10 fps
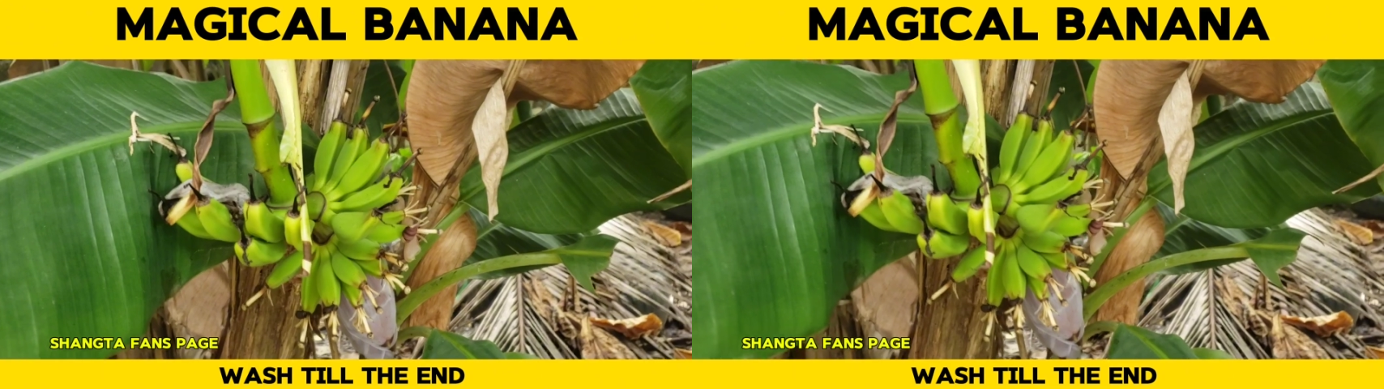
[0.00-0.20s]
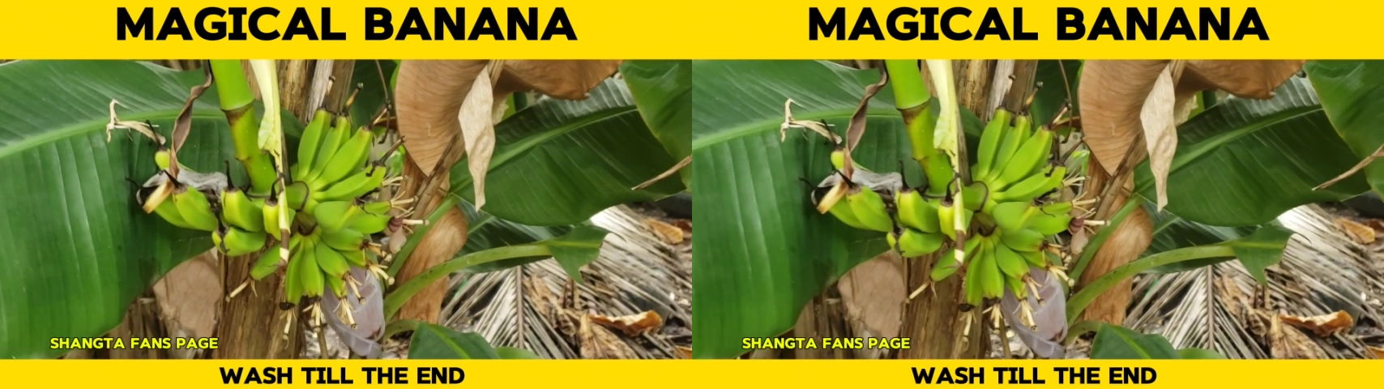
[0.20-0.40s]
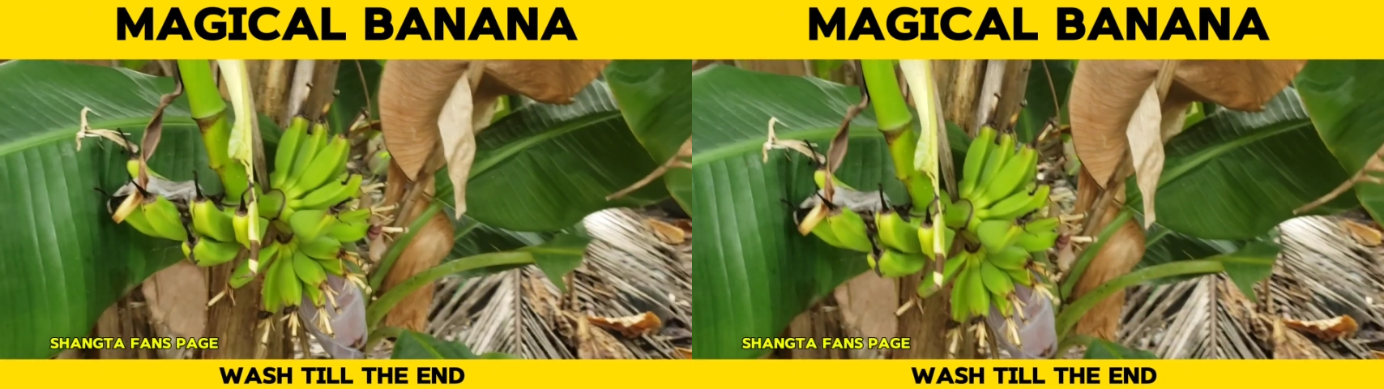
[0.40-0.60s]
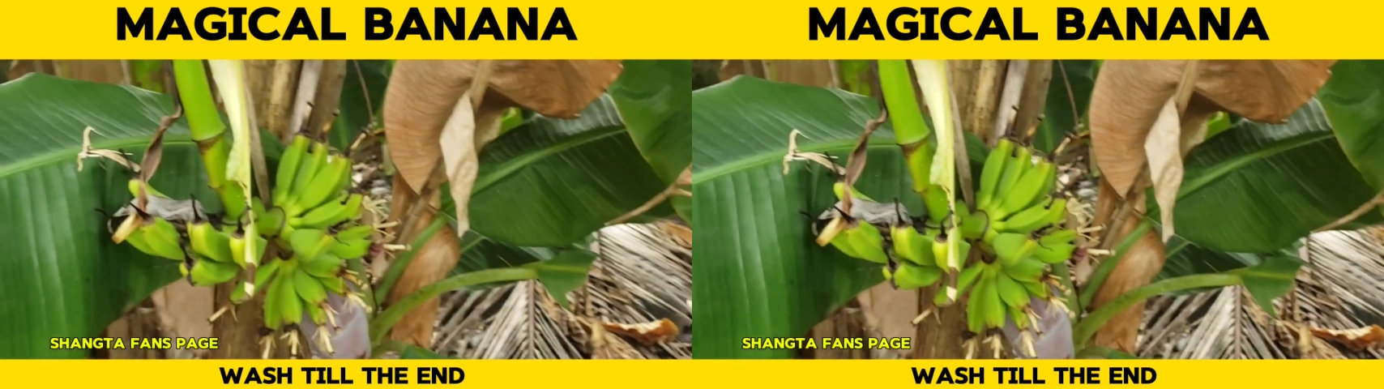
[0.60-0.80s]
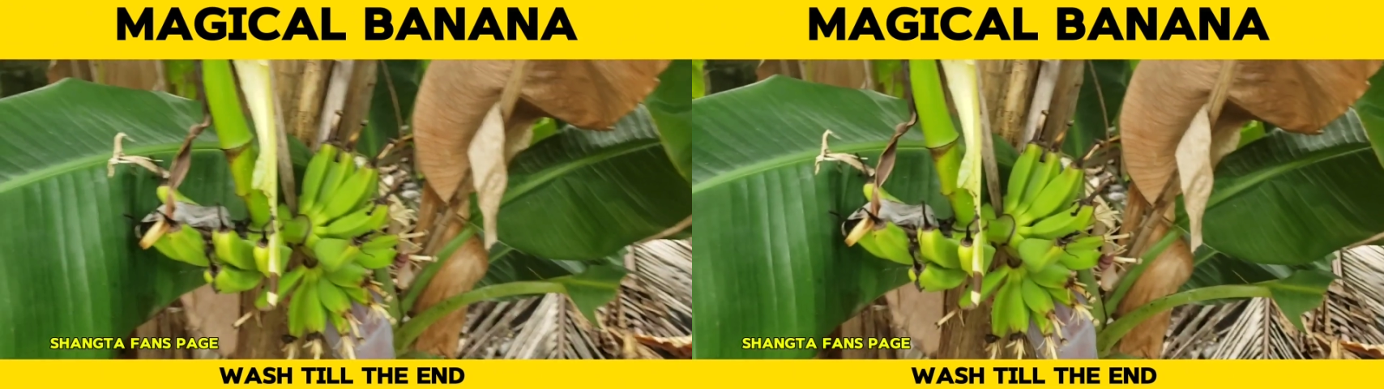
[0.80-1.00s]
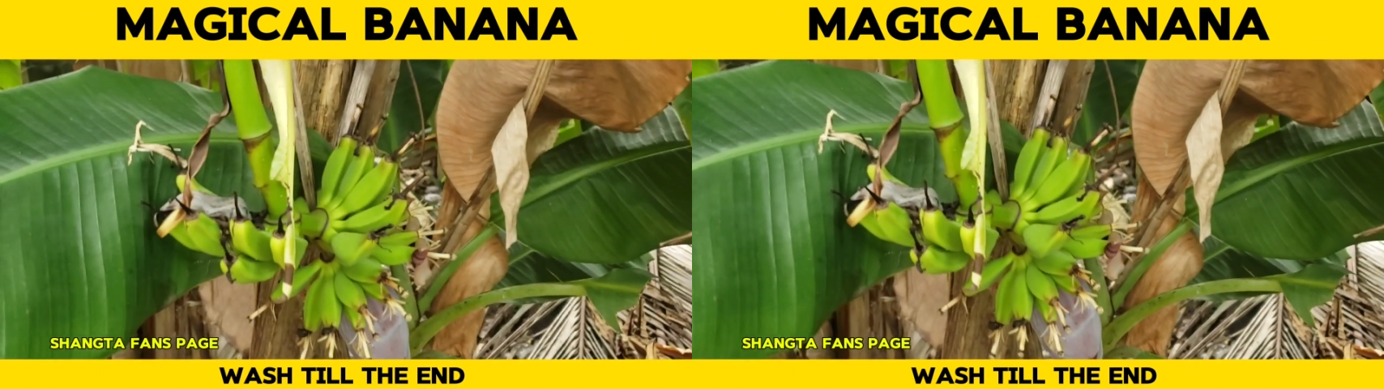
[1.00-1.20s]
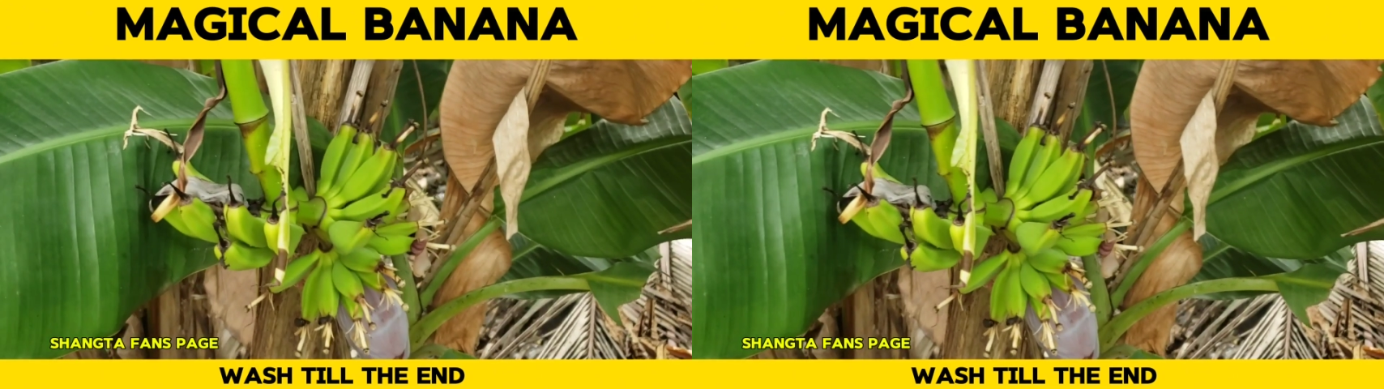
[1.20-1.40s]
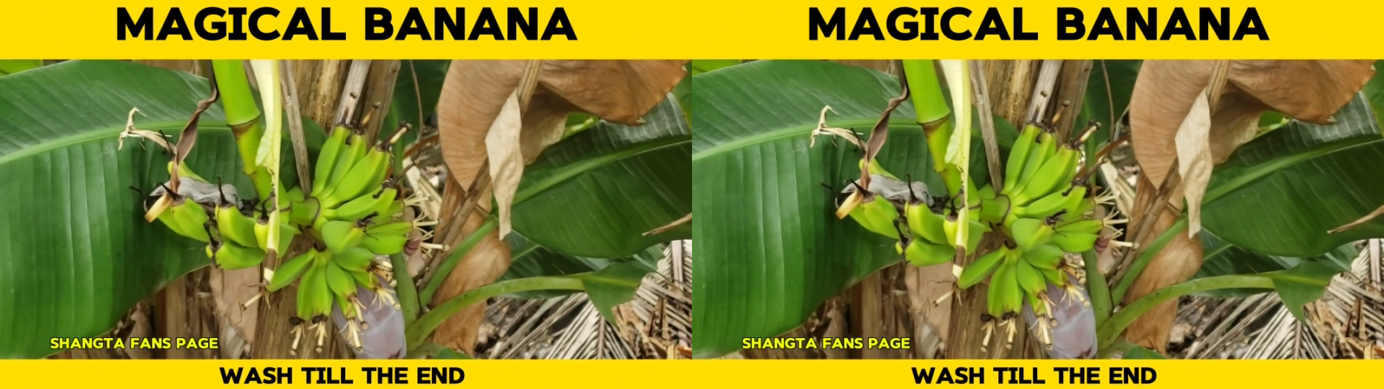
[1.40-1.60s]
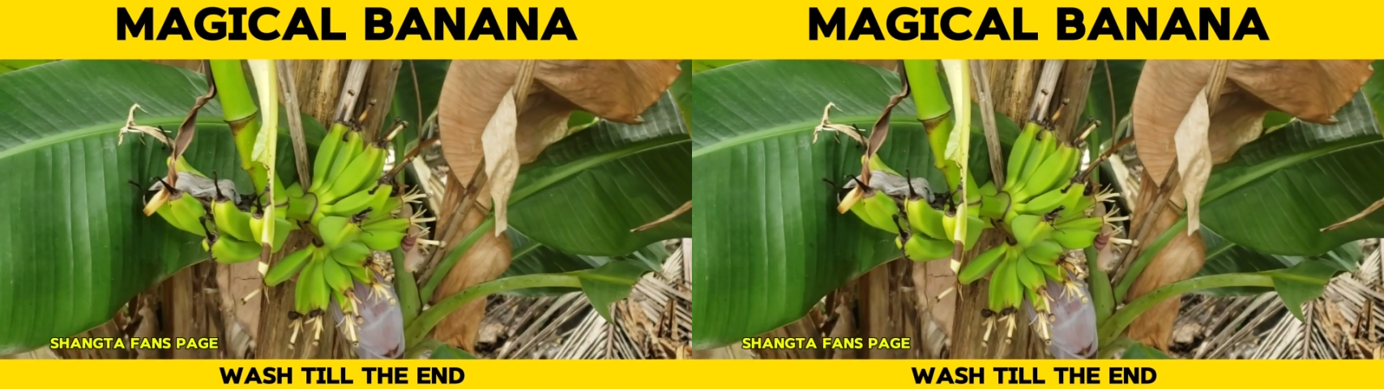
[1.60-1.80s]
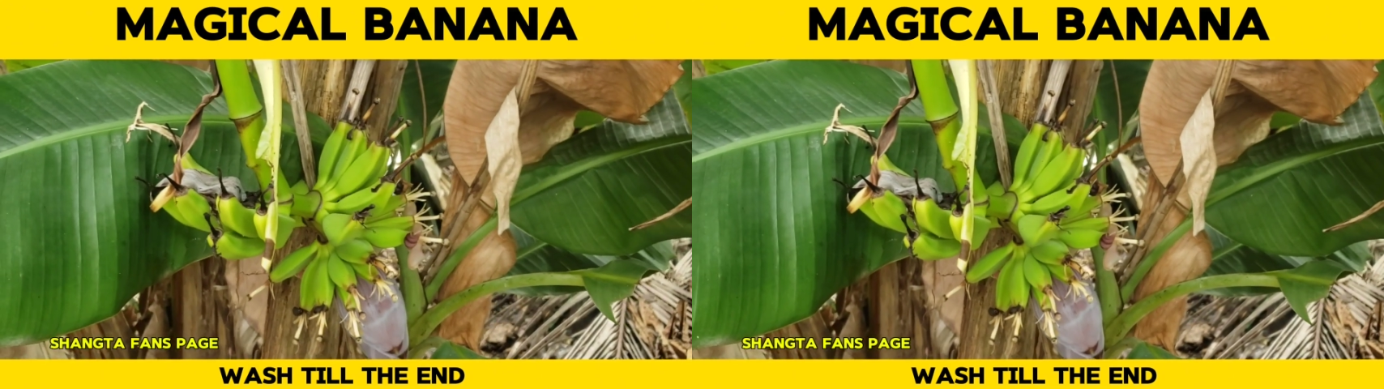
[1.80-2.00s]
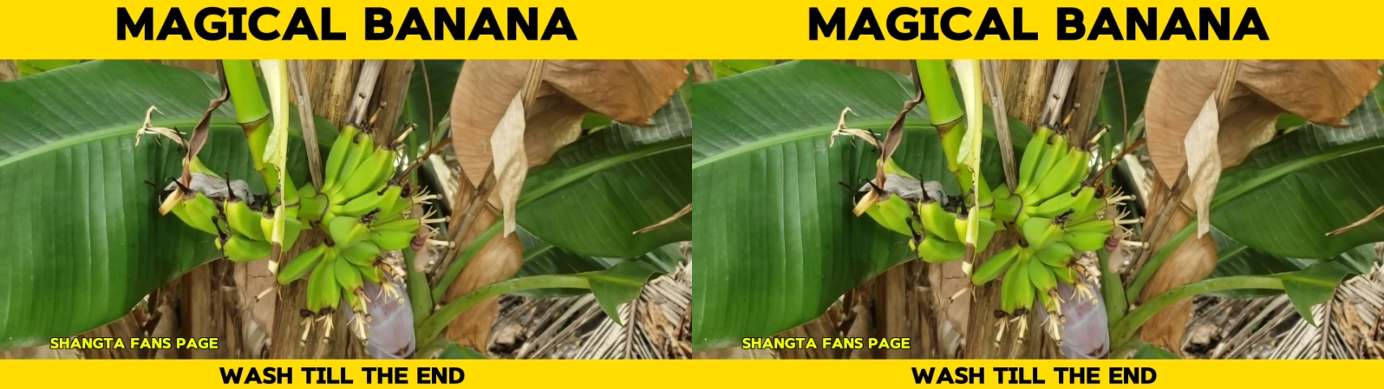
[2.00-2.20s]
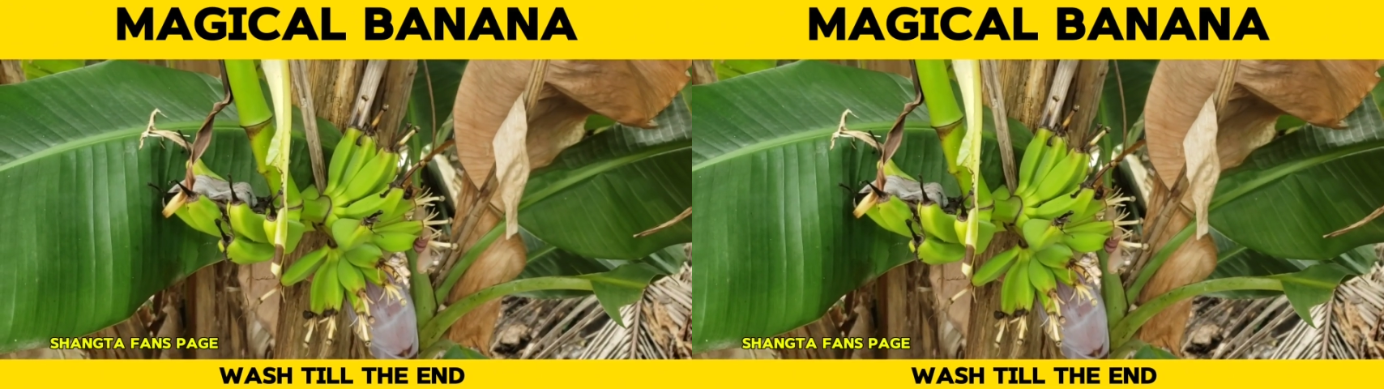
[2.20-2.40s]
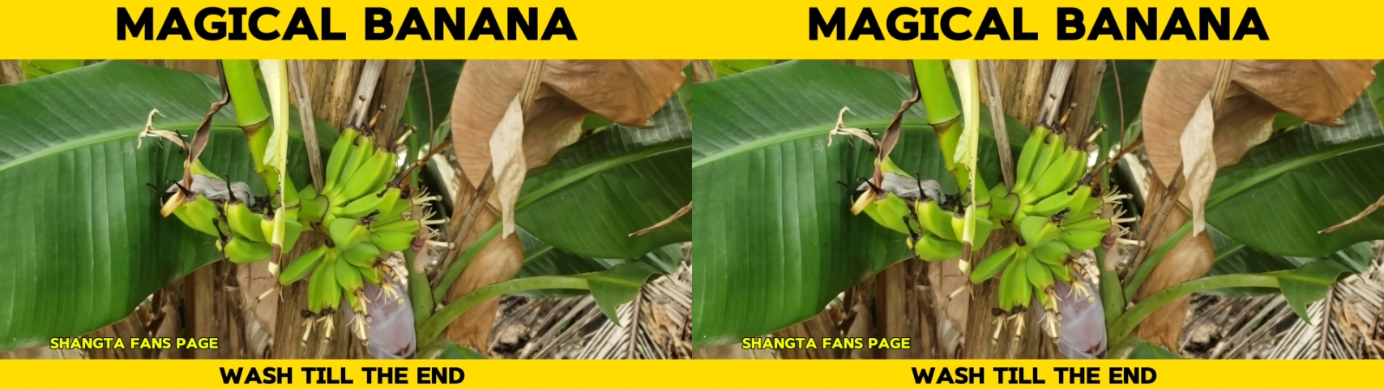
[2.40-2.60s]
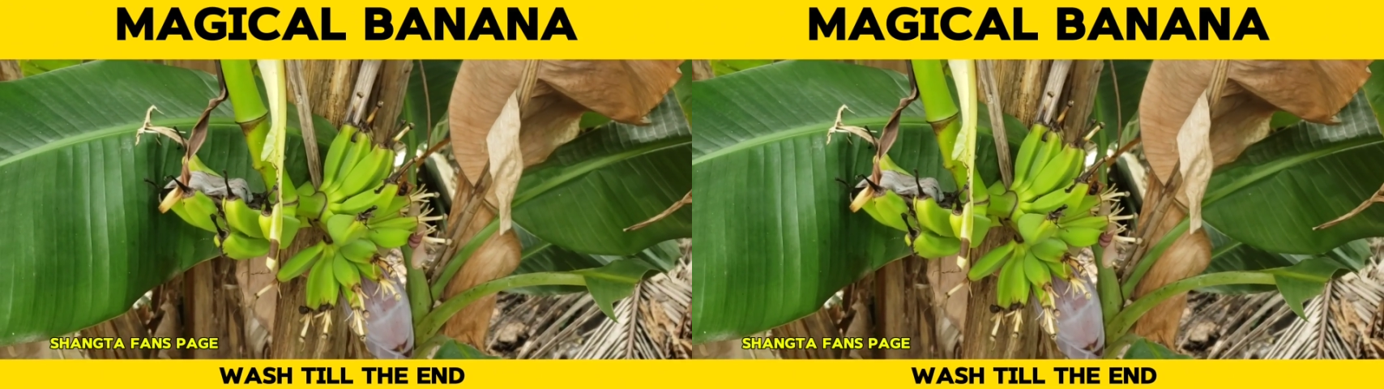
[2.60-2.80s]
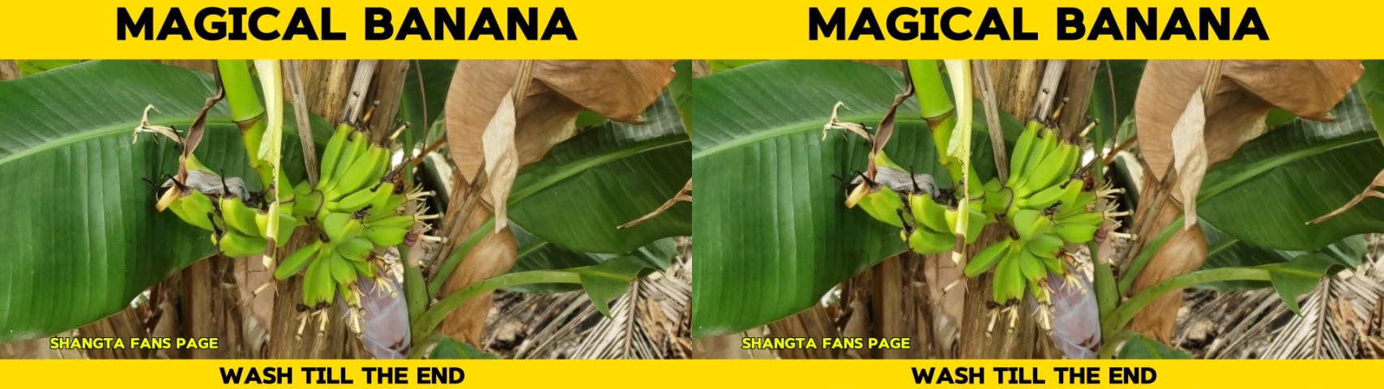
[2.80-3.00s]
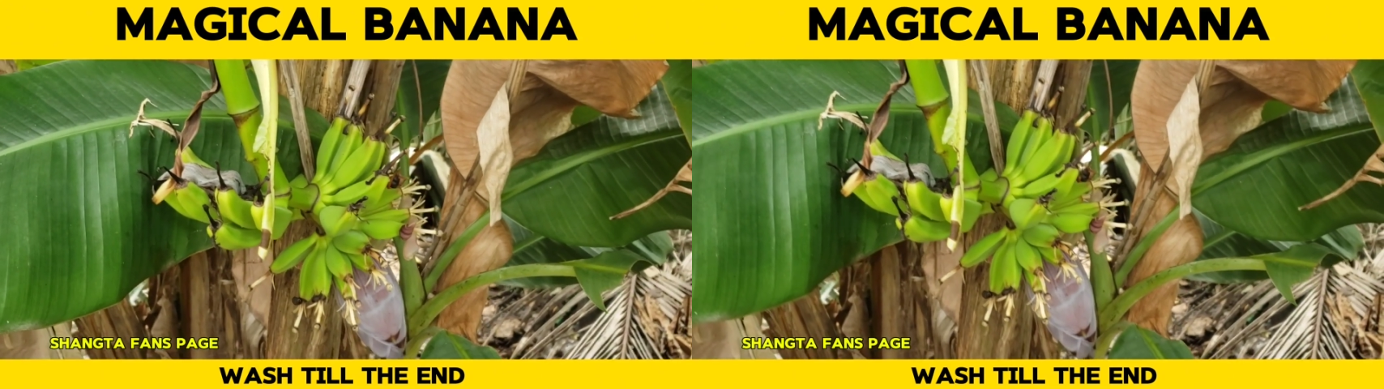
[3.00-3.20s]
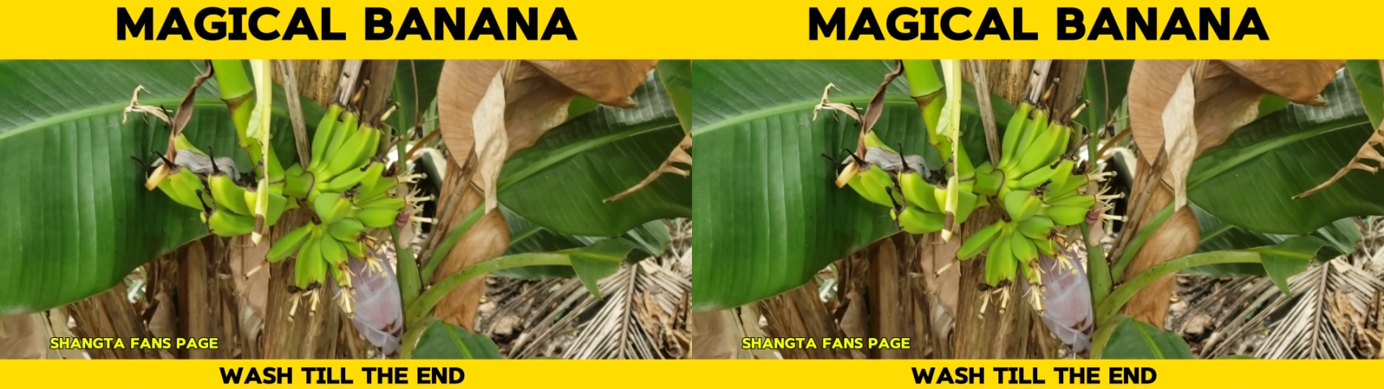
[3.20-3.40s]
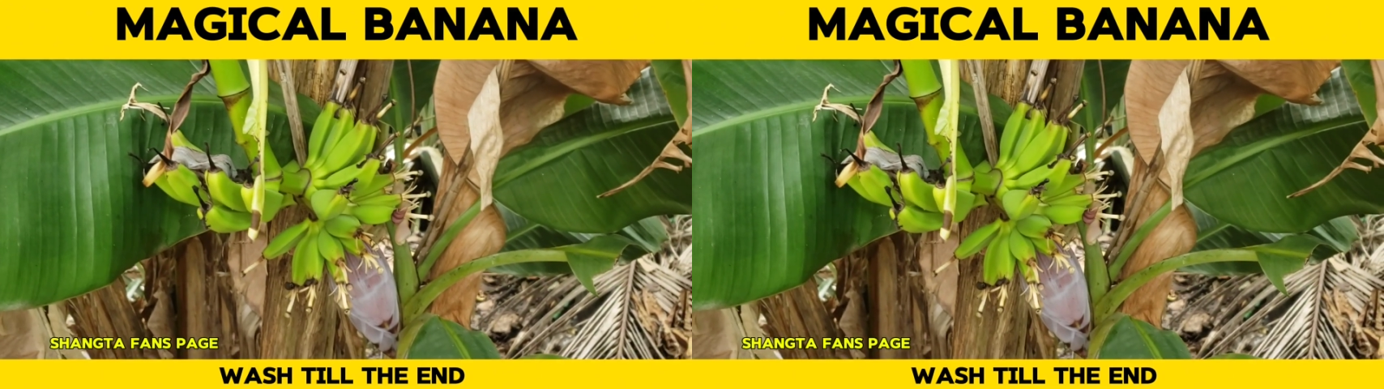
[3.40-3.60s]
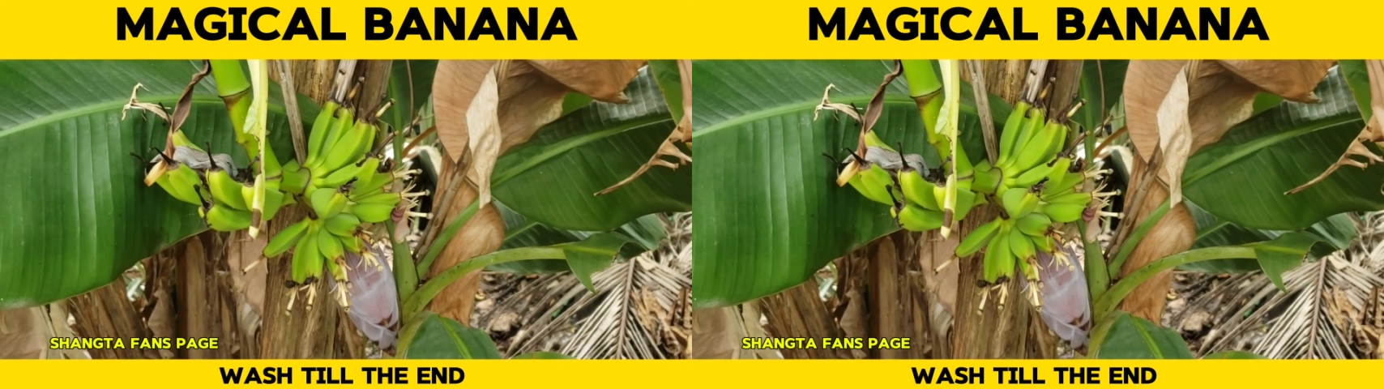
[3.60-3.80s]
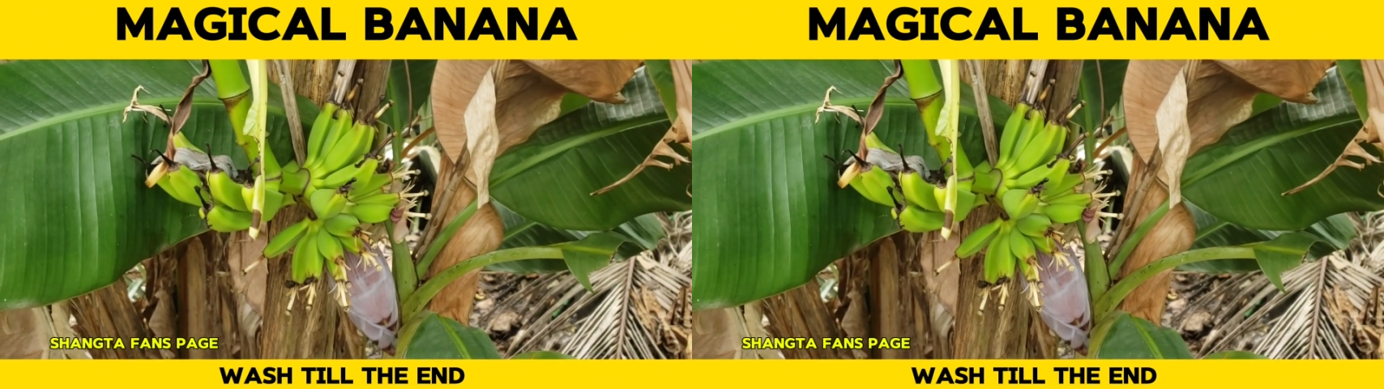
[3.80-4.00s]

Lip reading: [unreadable: no face in view]